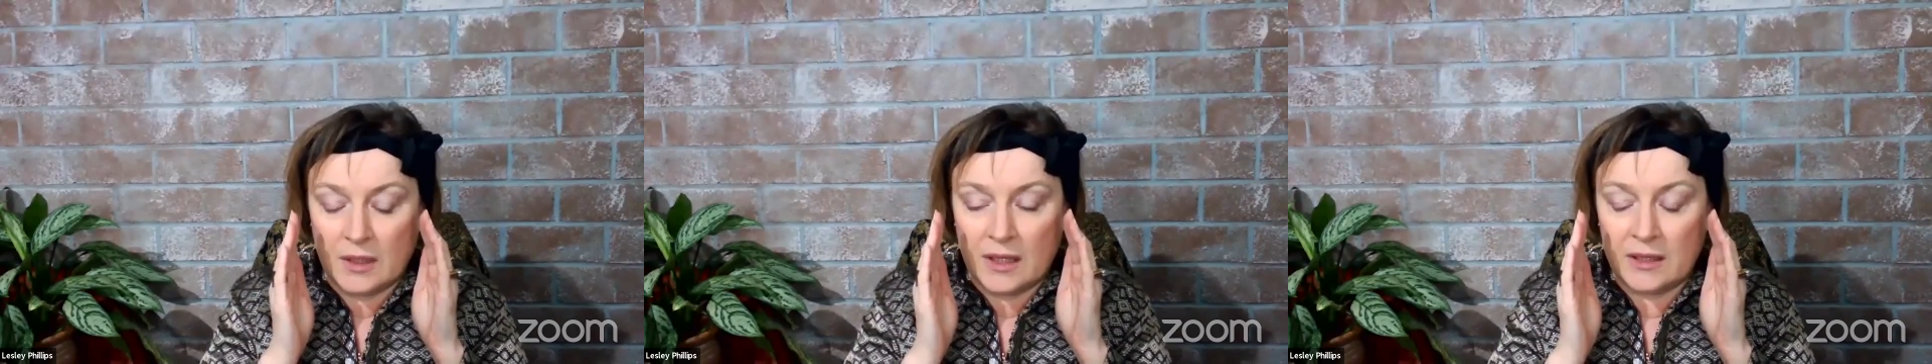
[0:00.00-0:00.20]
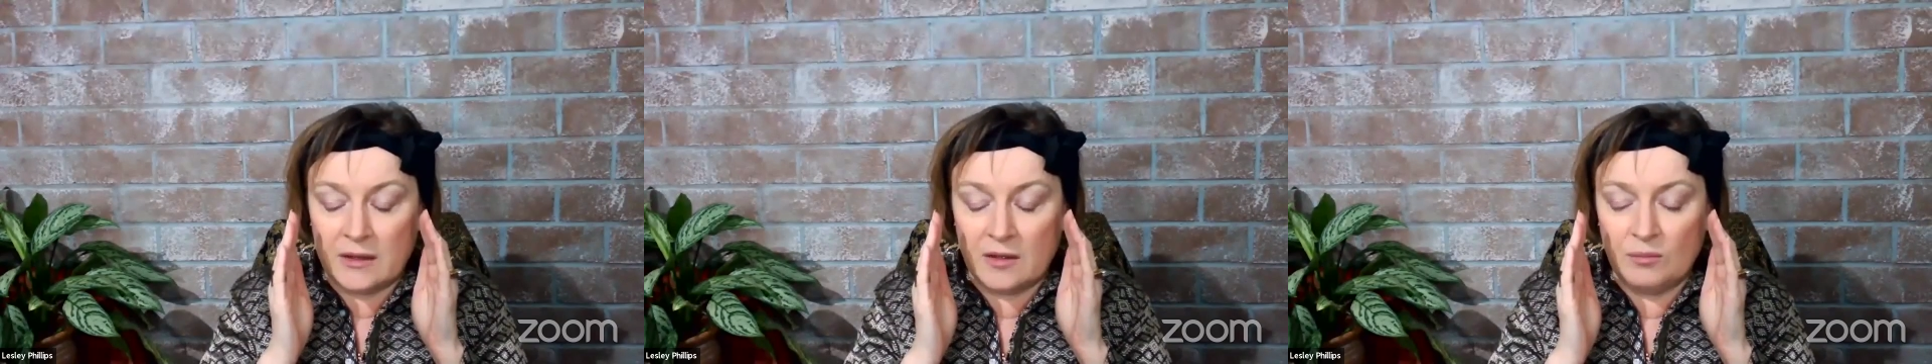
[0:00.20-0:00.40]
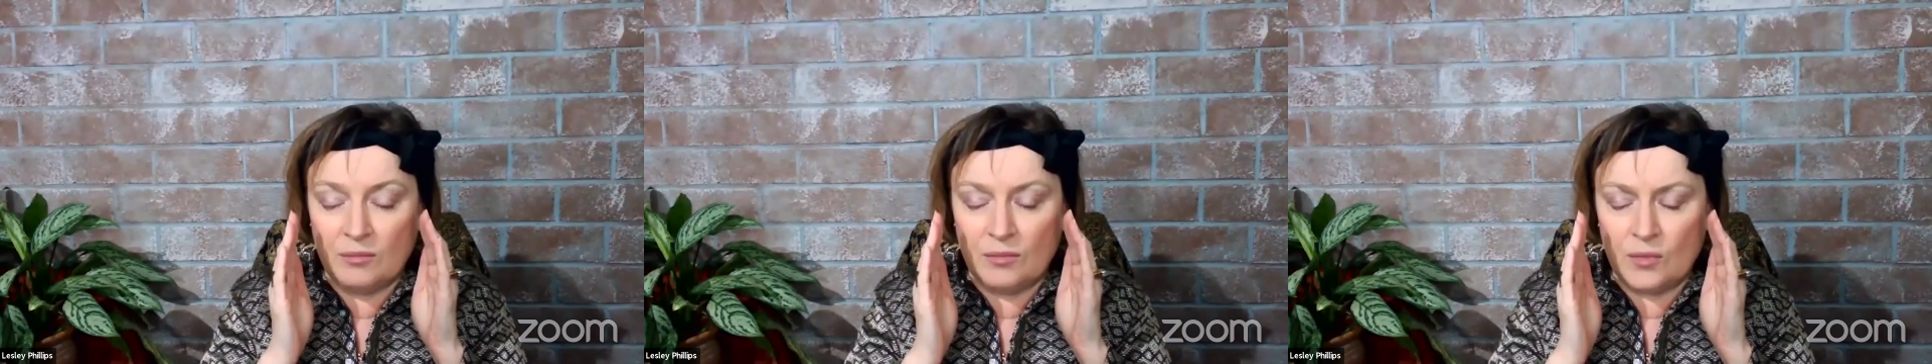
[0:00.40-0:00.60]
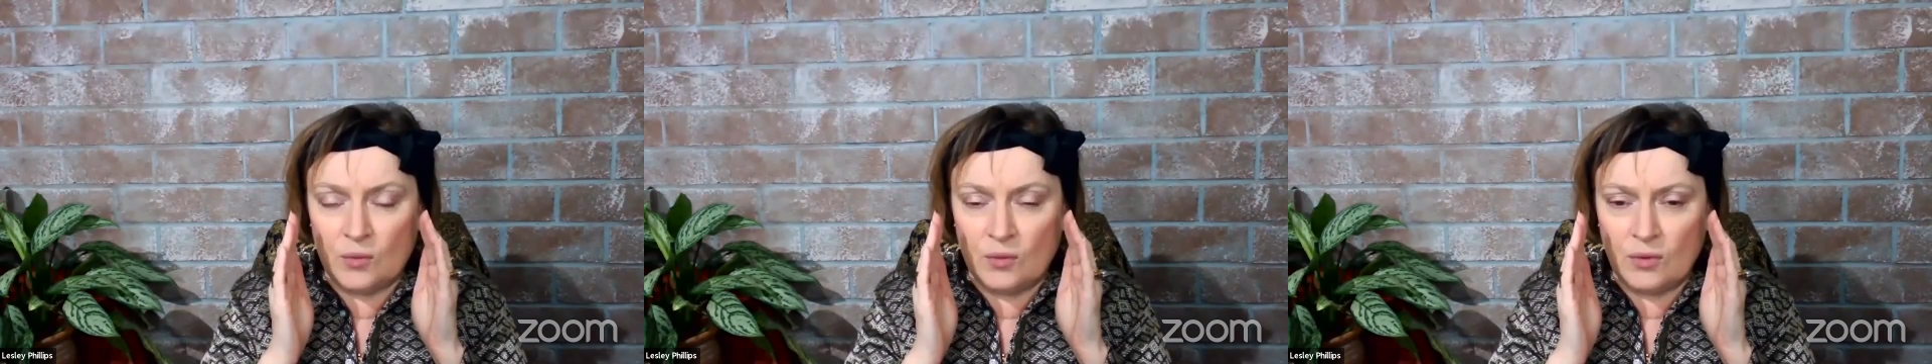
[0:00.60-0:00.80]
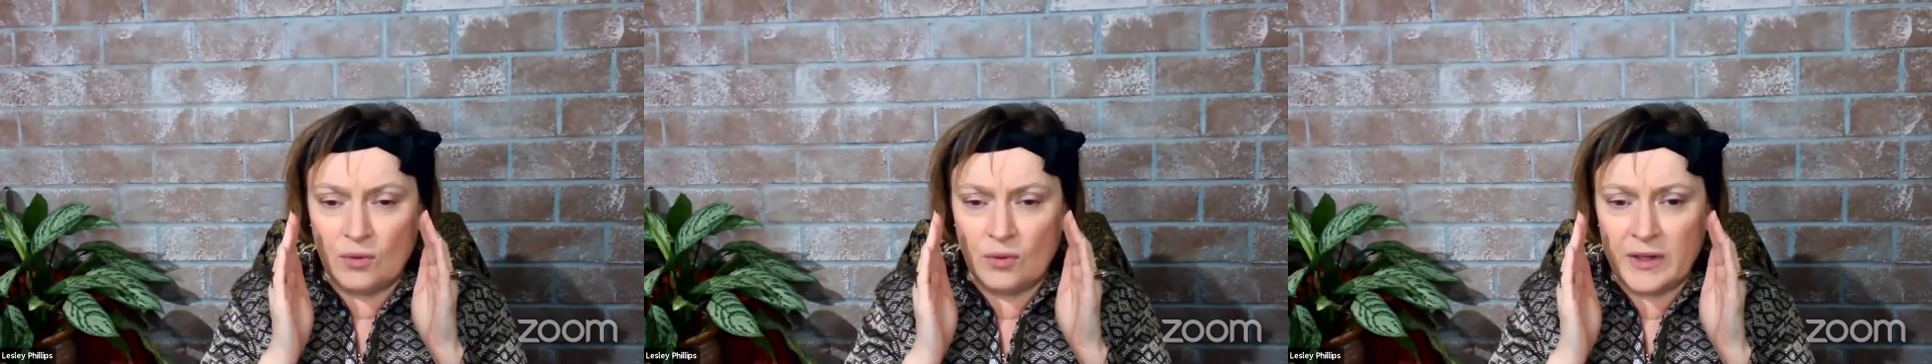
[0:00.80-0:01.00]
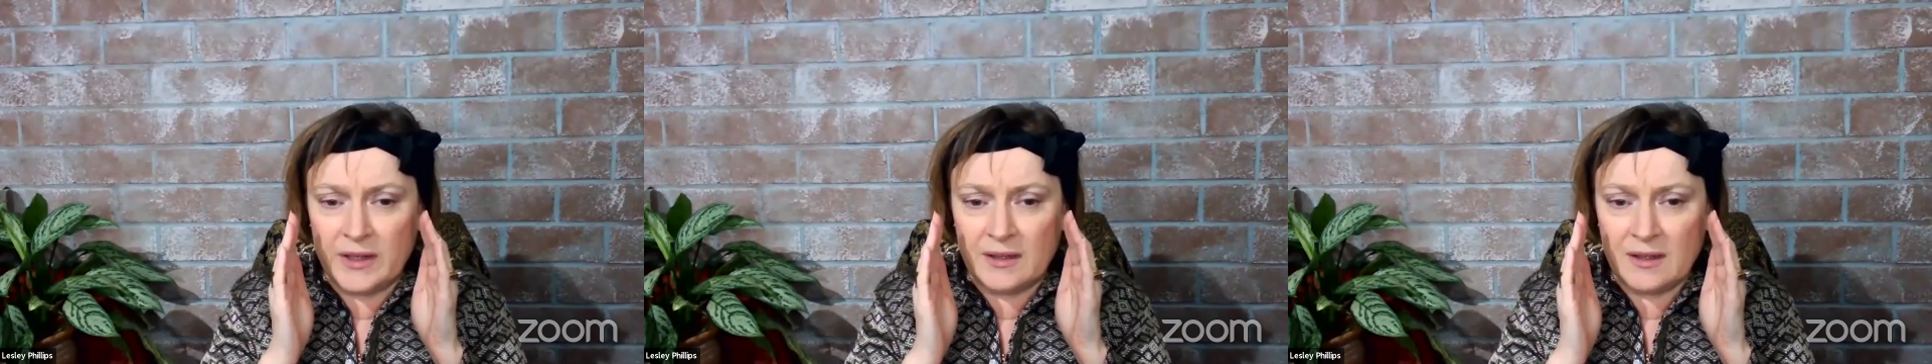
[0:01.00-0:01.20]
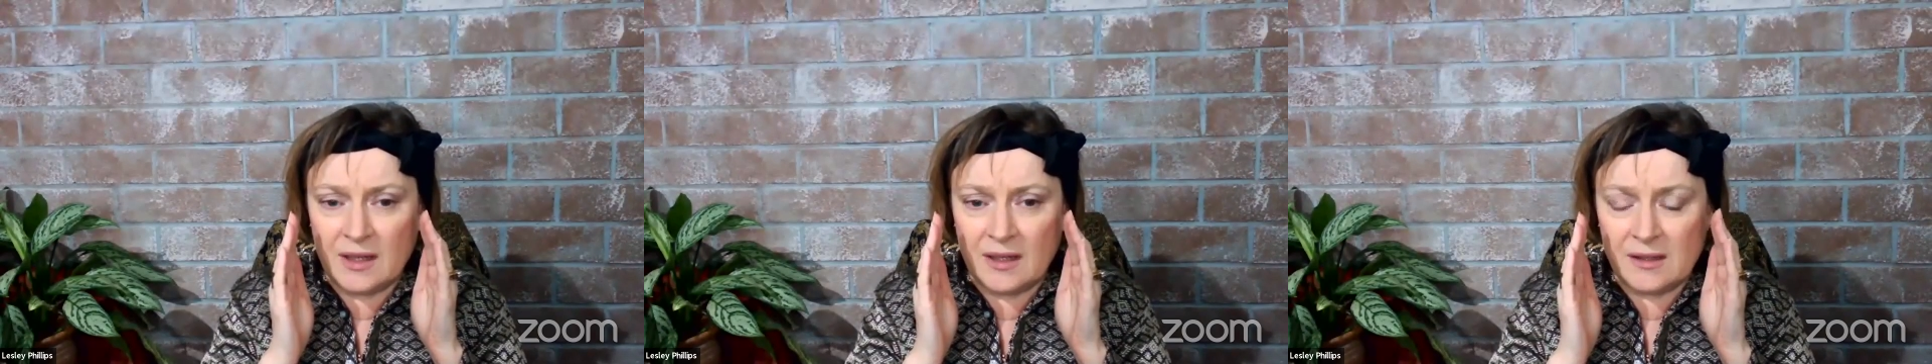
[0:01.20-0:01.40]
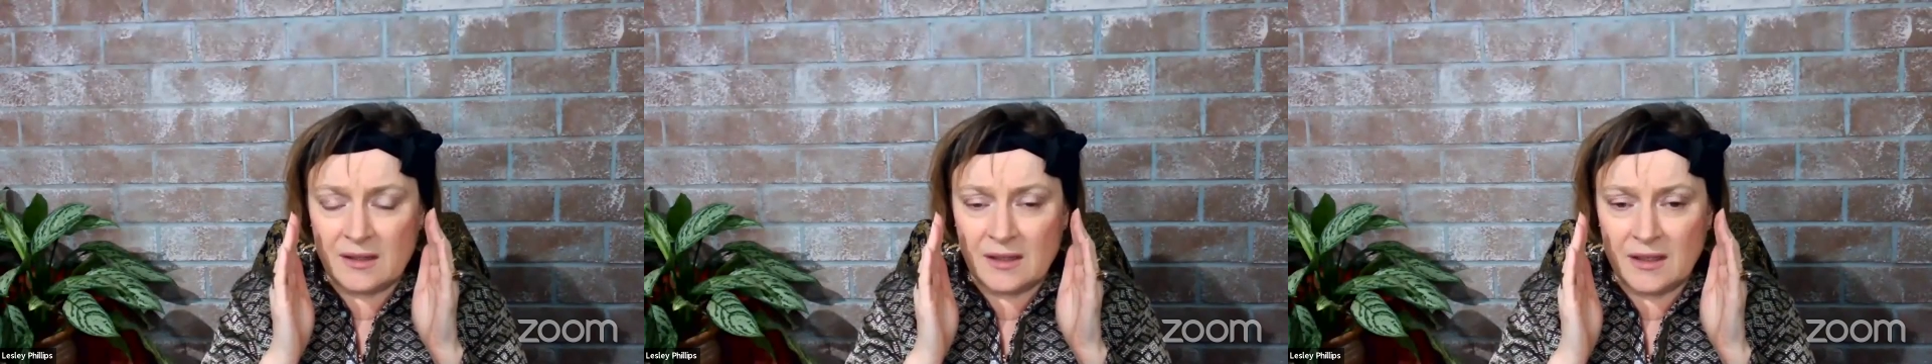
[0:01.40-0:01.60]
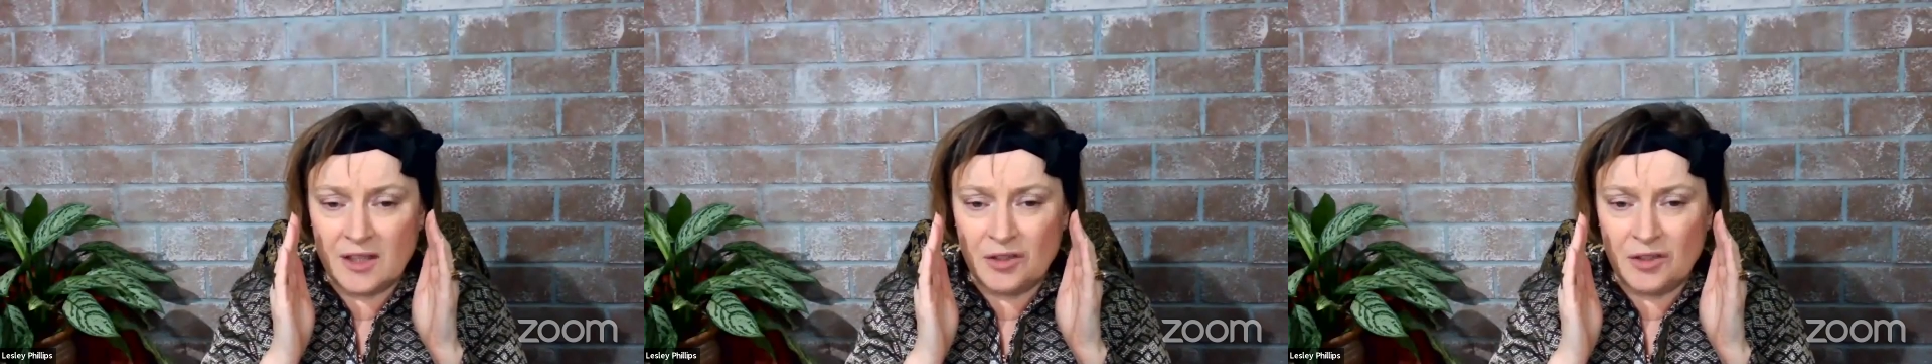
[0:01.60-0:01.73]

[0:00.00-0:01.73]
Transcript: And the more intensely